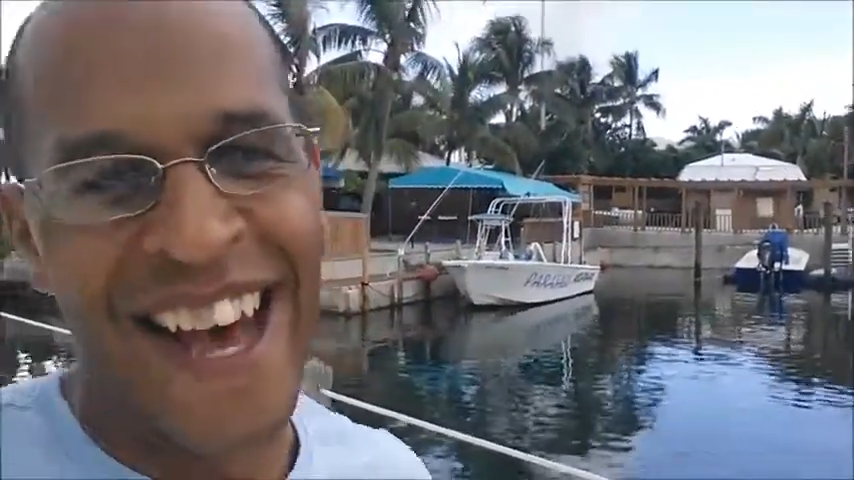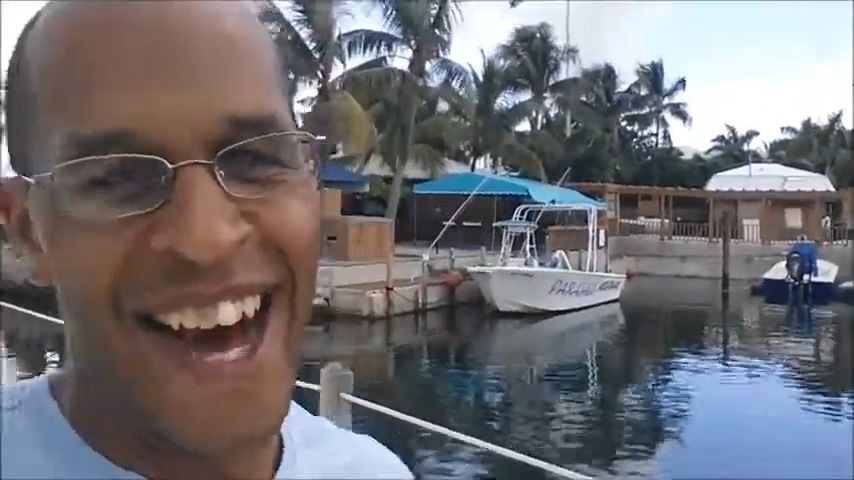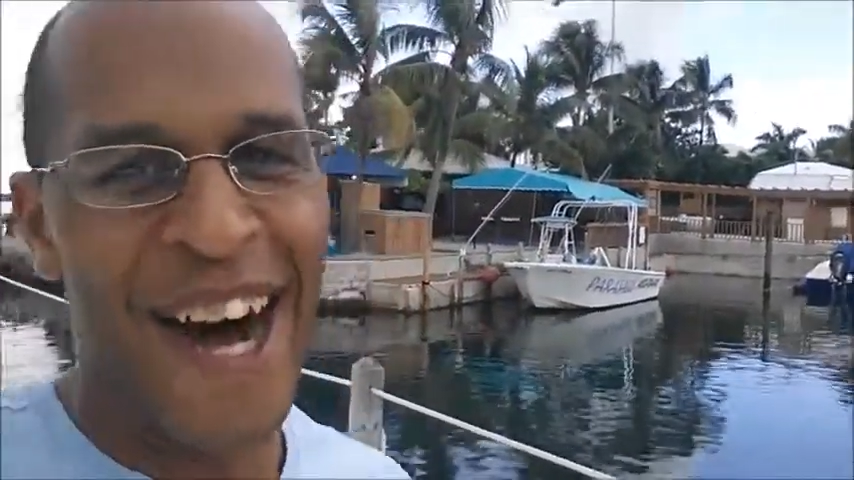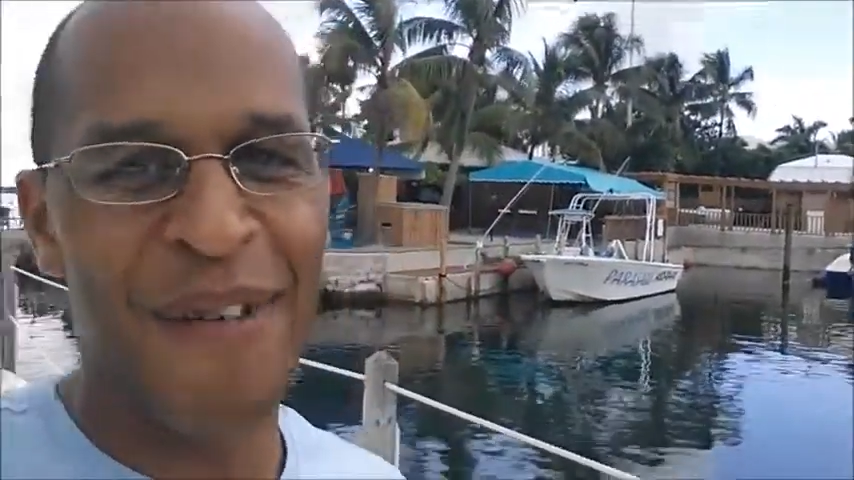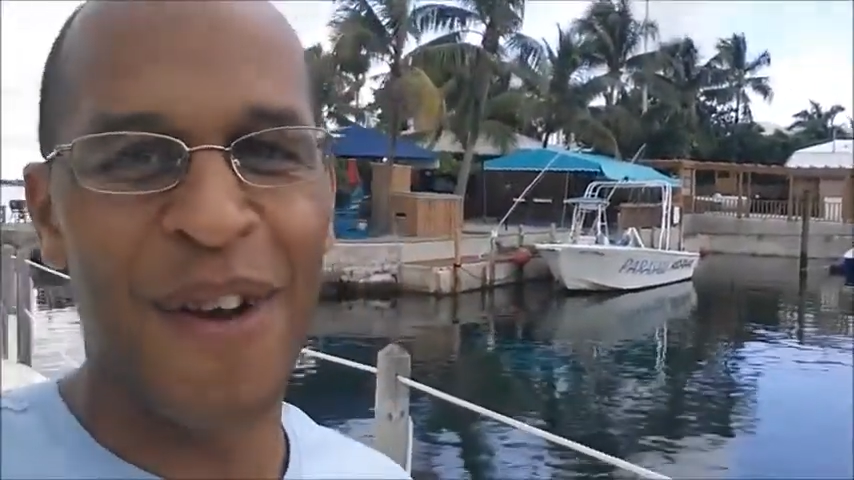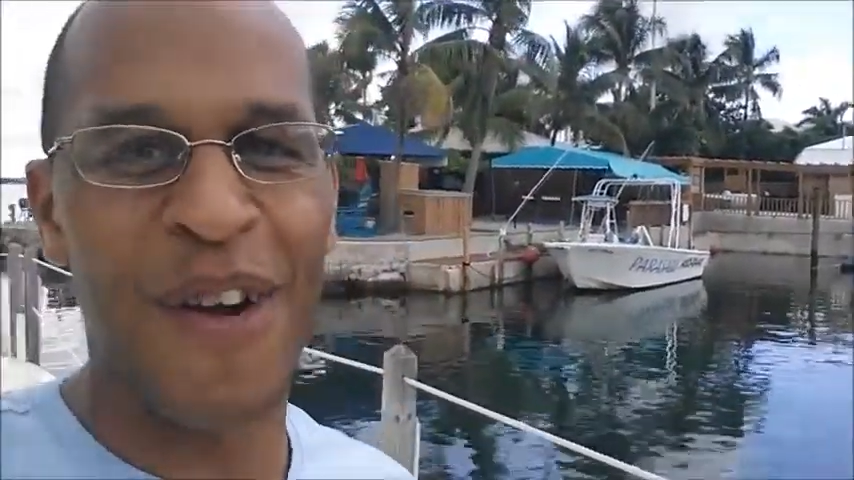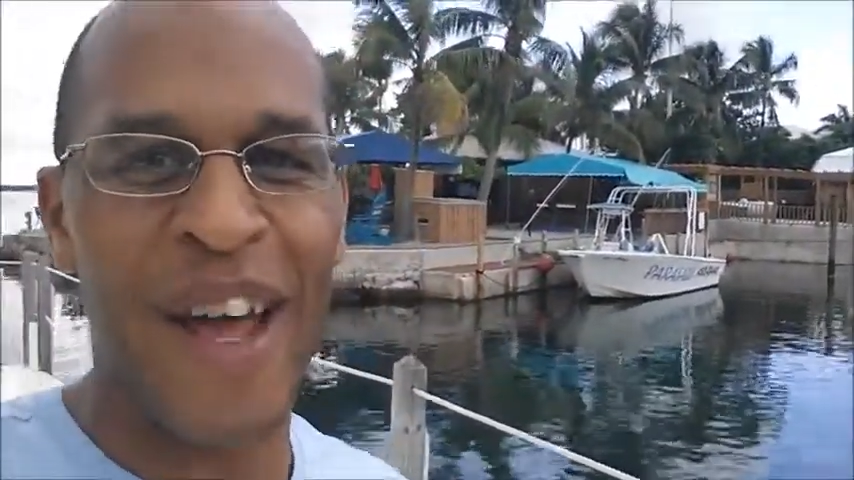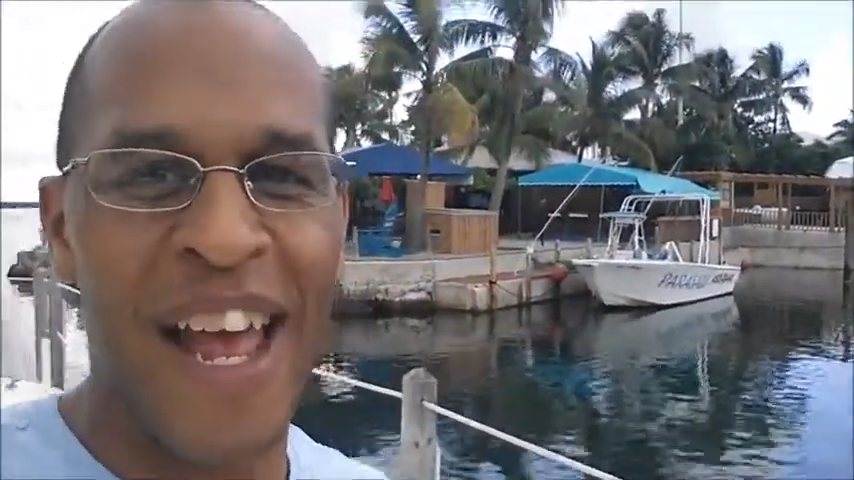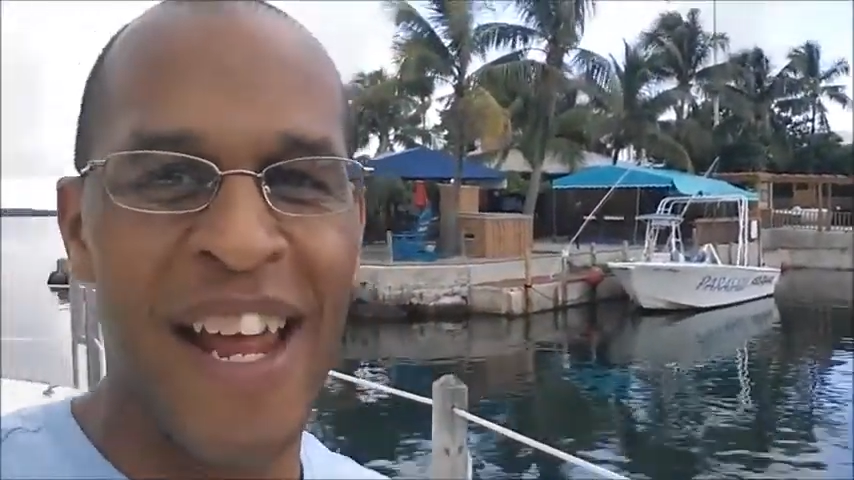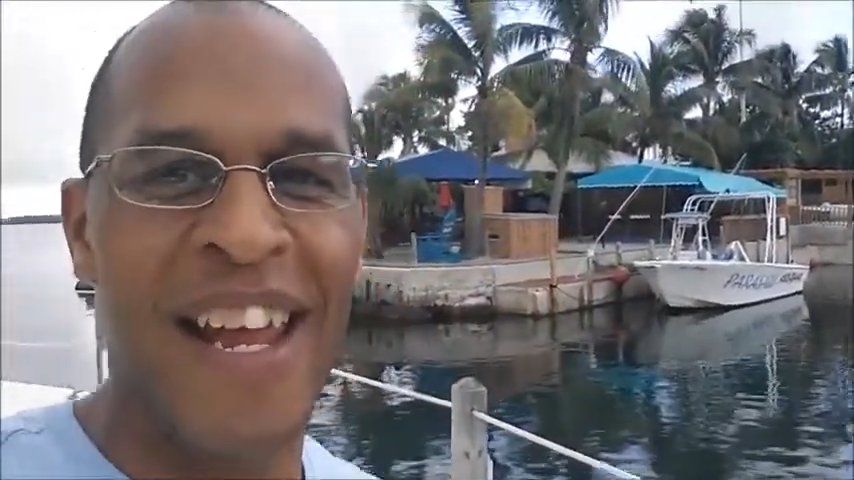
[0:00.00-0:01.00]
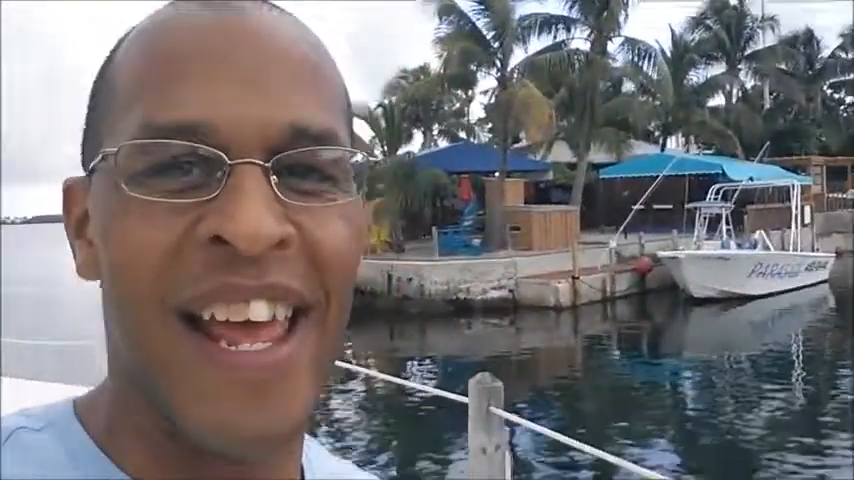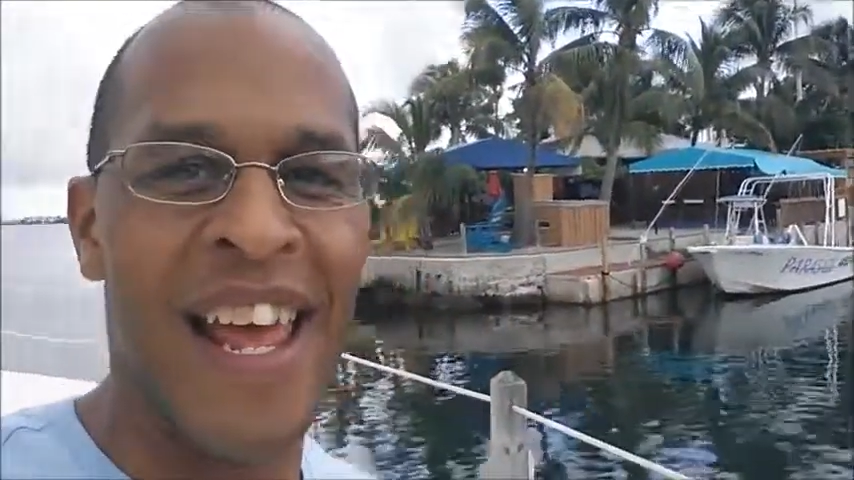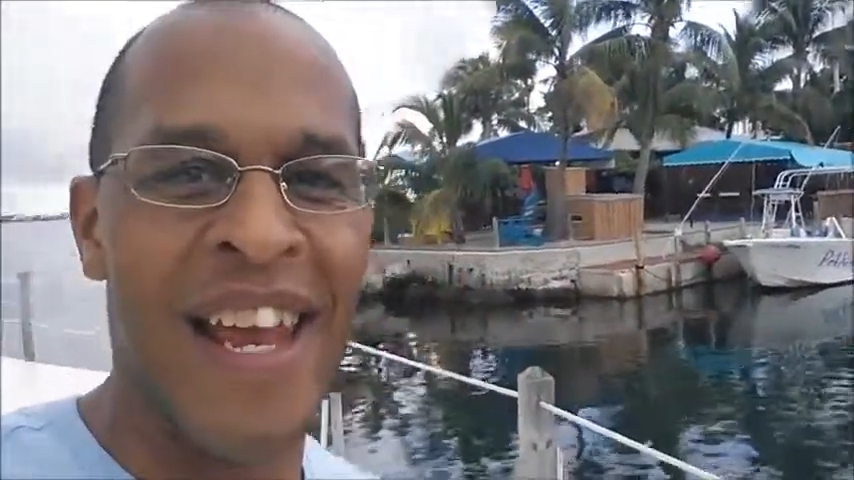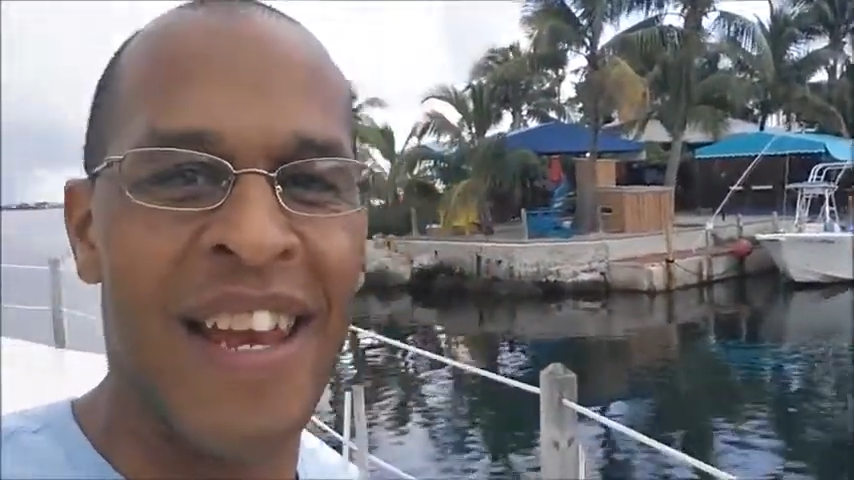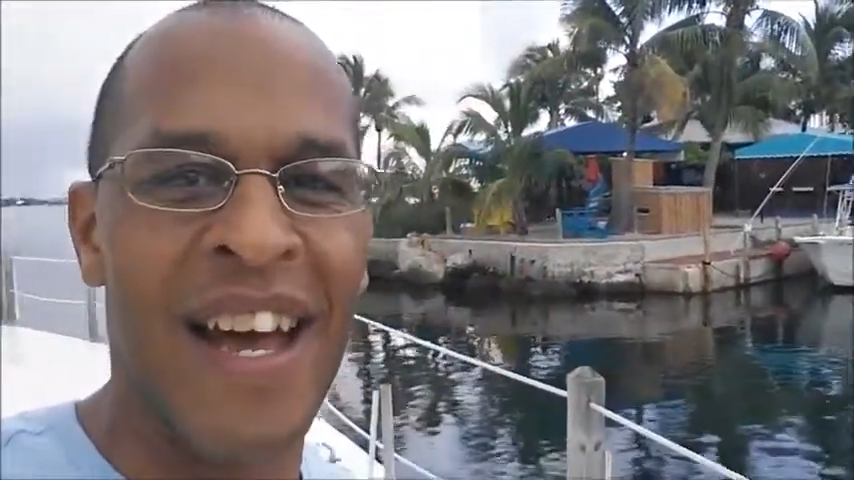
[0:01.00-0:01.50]
uh, go ahead
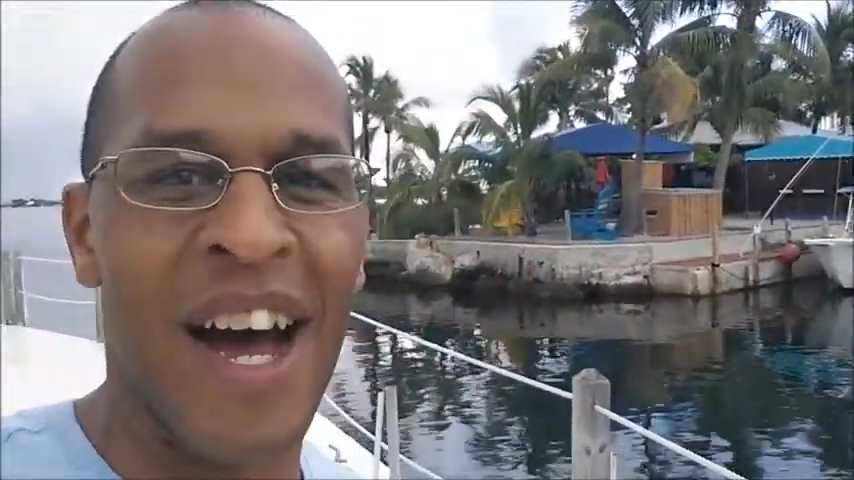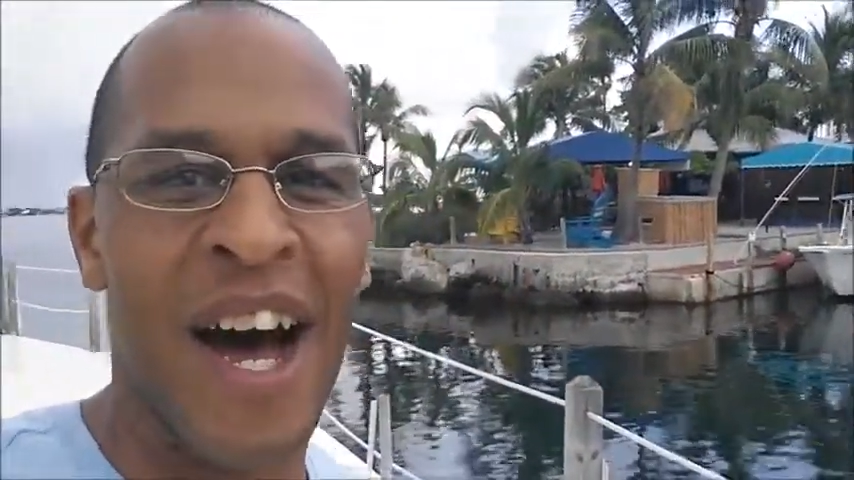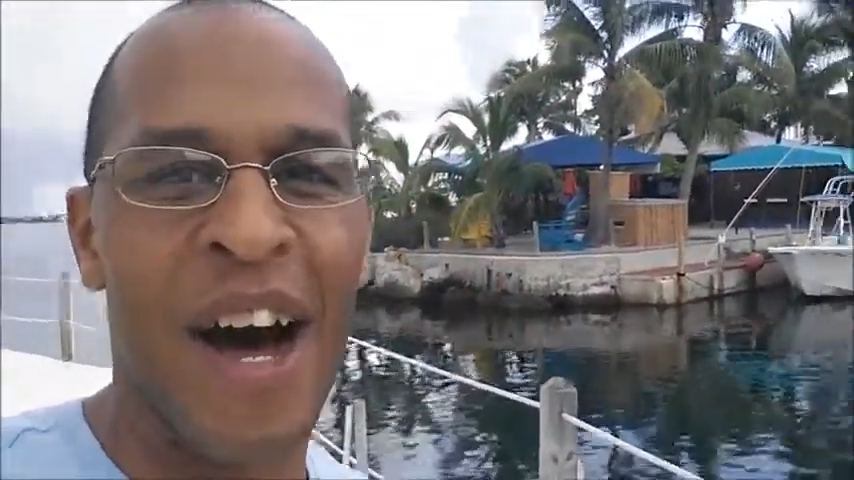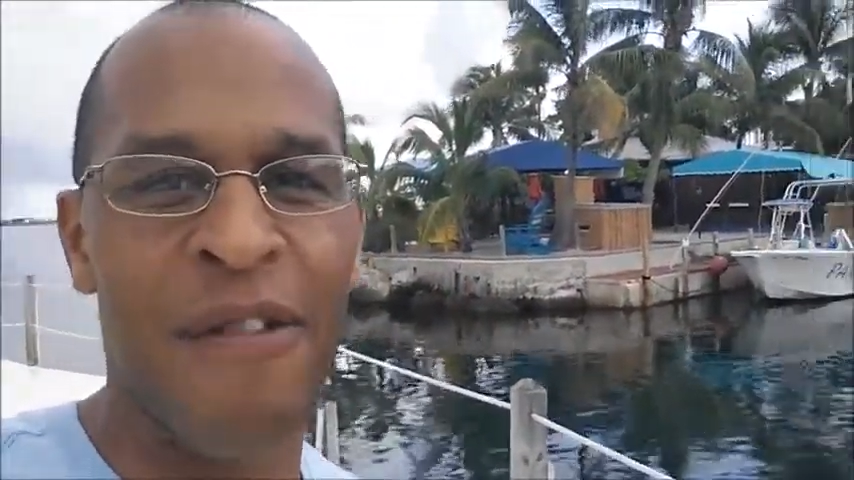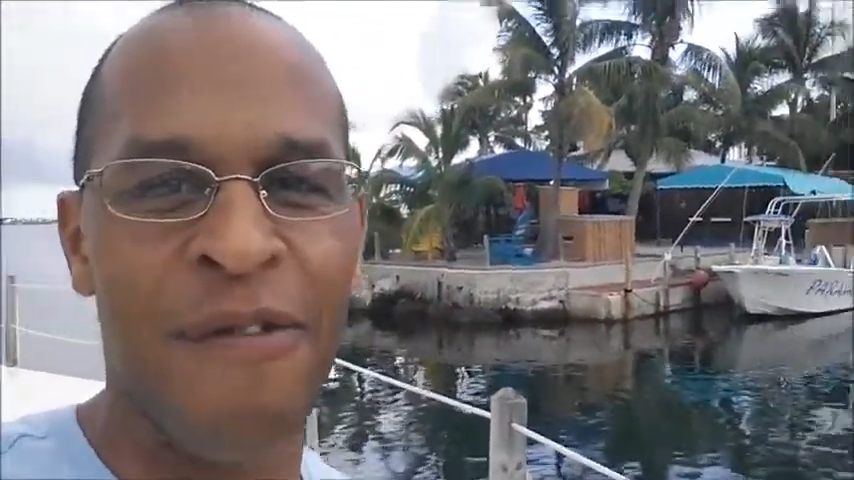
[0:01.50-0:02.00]
and uh,